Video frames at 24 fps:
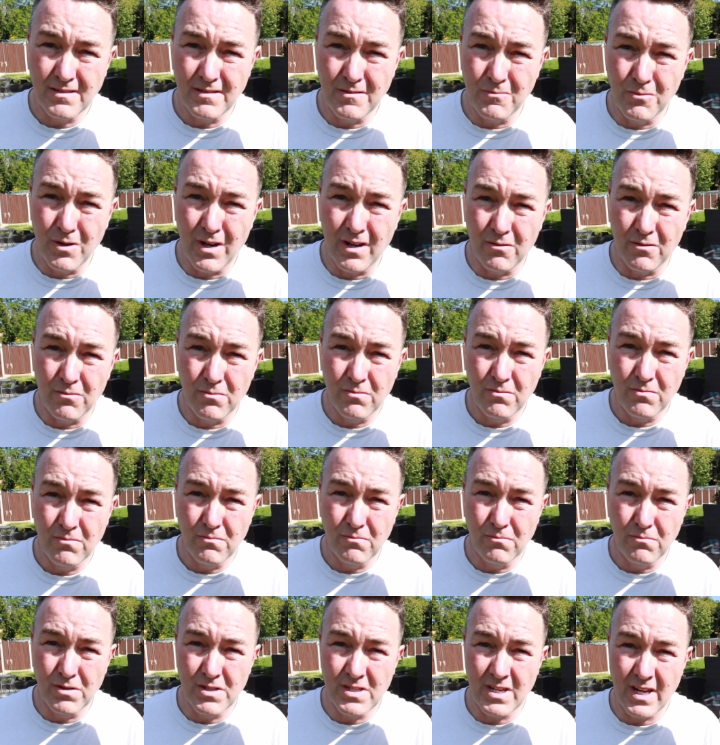well,
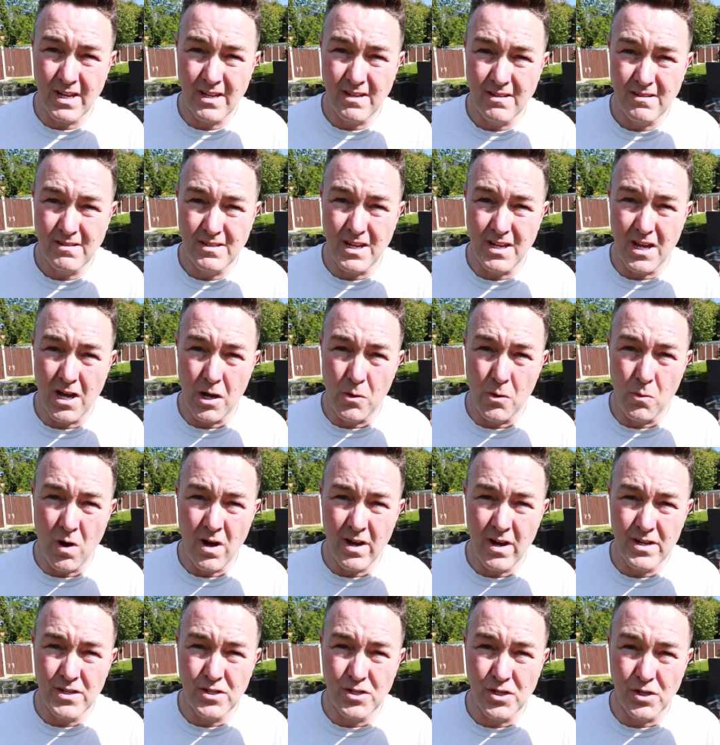we say
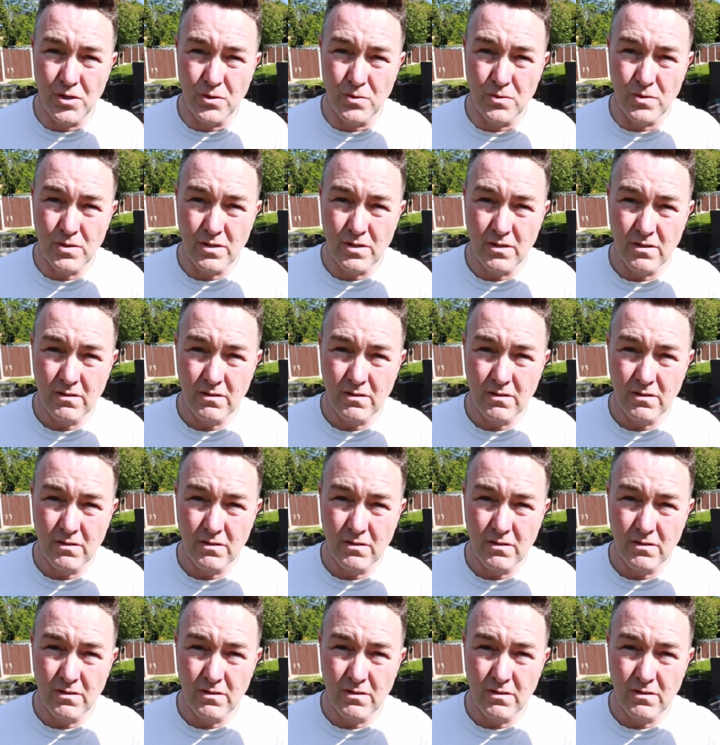DIYers use.